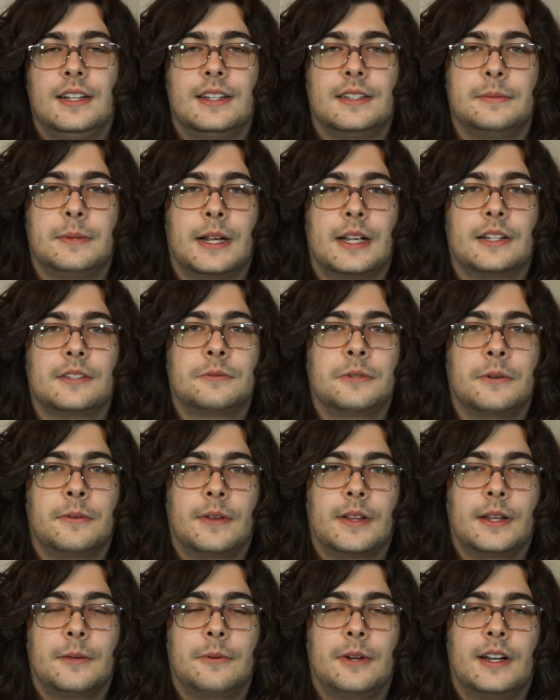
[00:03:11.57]
It's because we
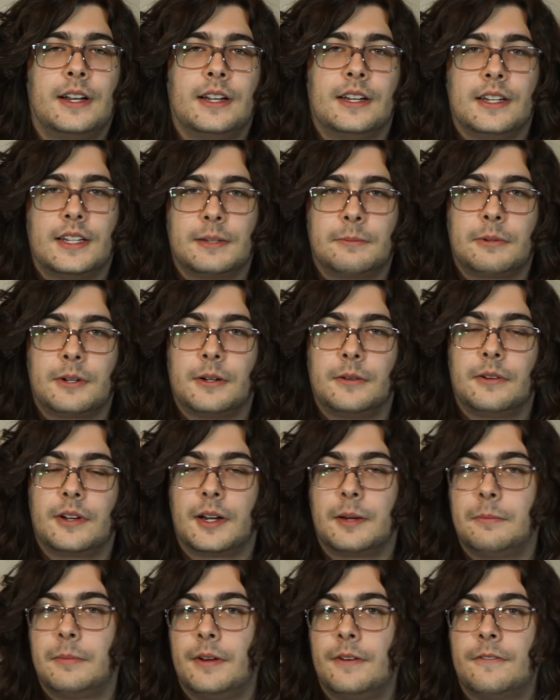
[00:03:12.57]
really want to end up
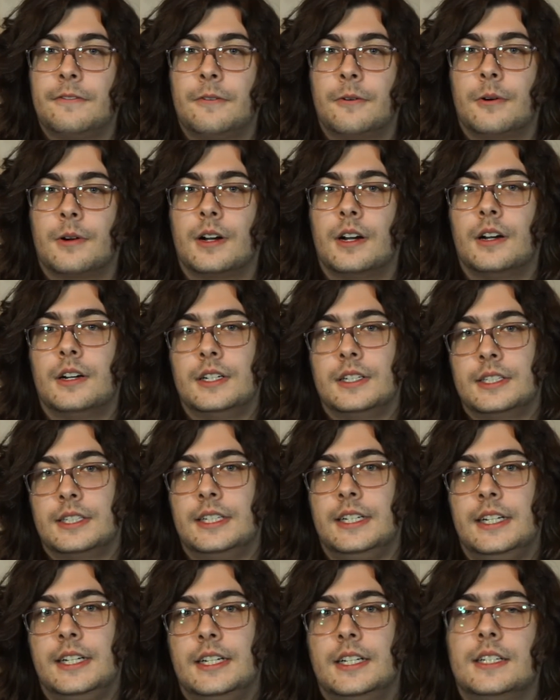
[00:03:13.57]
going before our
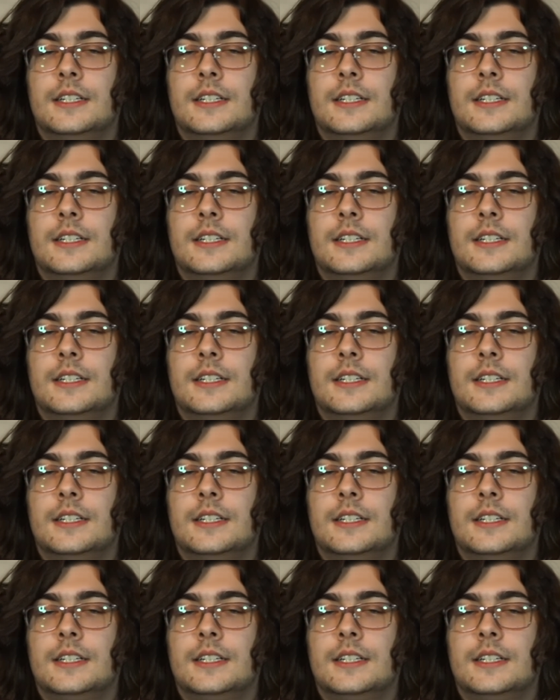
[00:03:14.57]
steed.